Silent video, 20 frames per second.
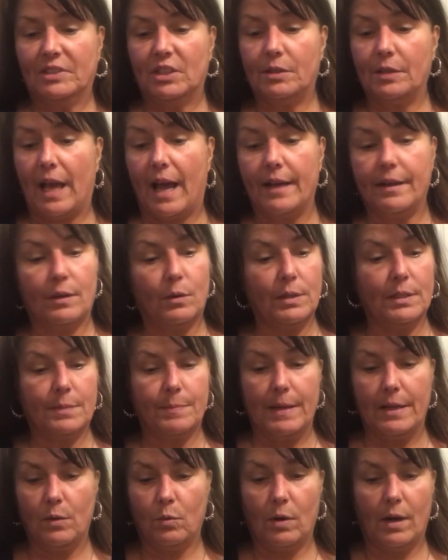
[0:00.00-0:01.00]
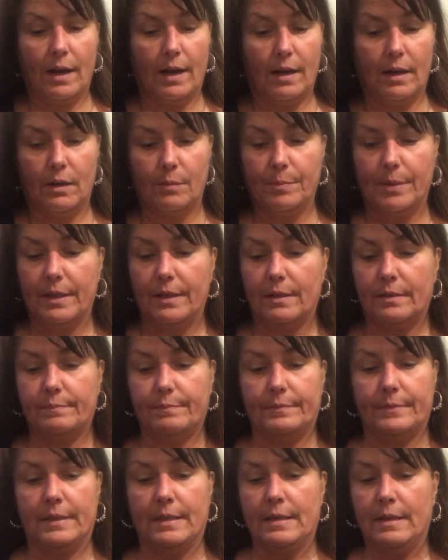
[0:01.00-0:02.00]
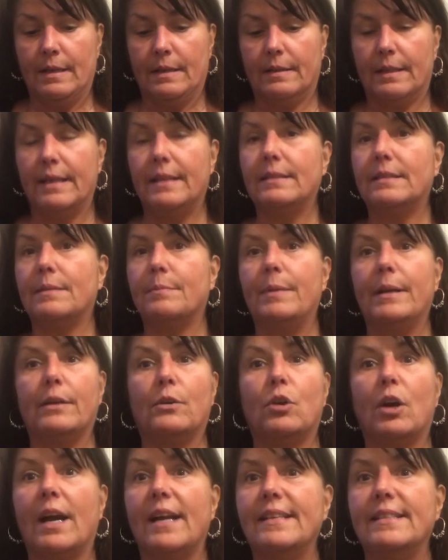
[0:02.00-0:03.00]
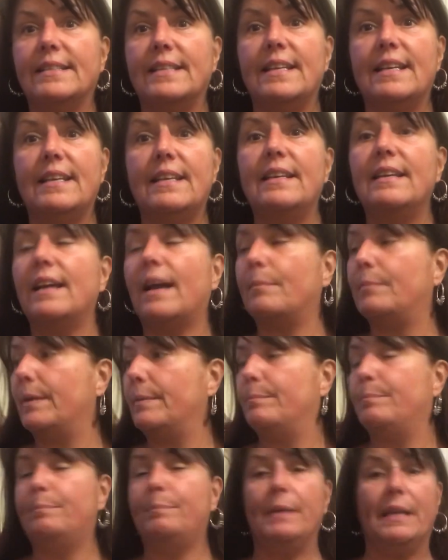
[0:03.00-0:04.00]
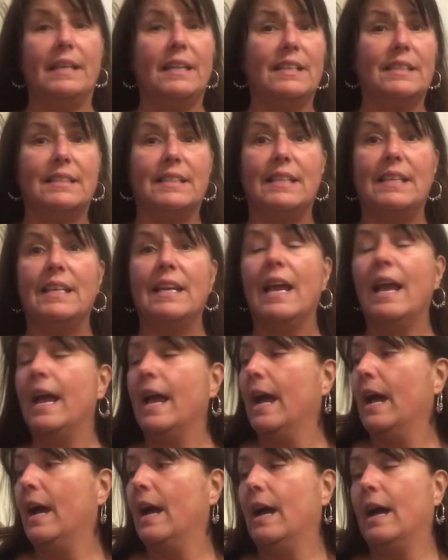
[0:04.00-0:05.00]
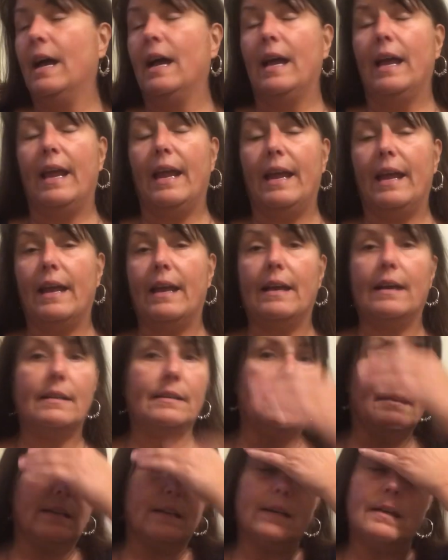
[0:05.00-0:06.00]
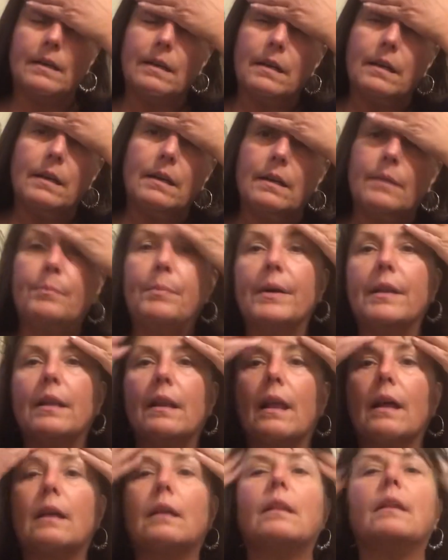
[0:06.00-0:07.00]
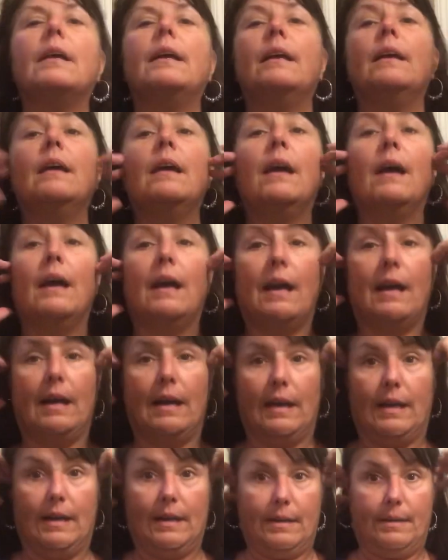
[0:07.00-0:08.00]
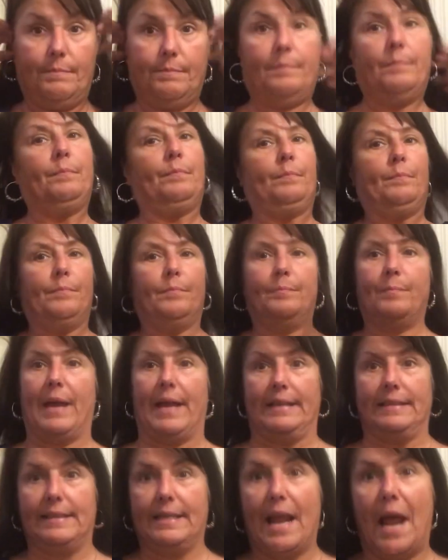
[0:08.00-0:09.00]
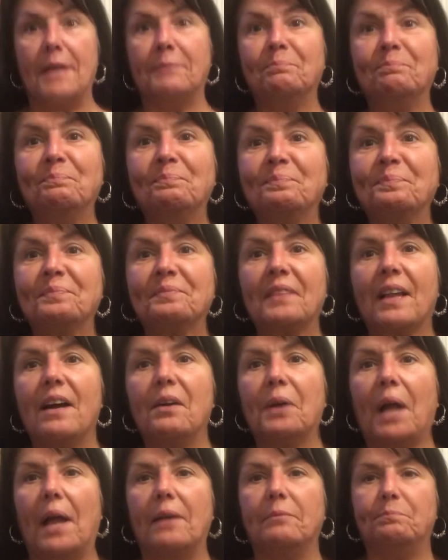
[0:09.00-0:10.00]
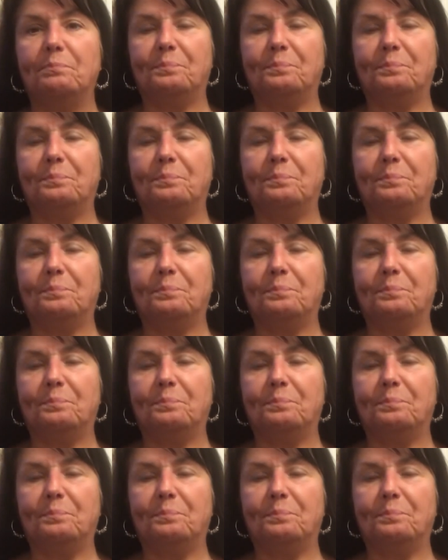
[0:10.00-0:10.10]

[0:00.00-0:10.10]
I know it's been a while, but things have been crazy. I've been busy, but luckily back today. Okay.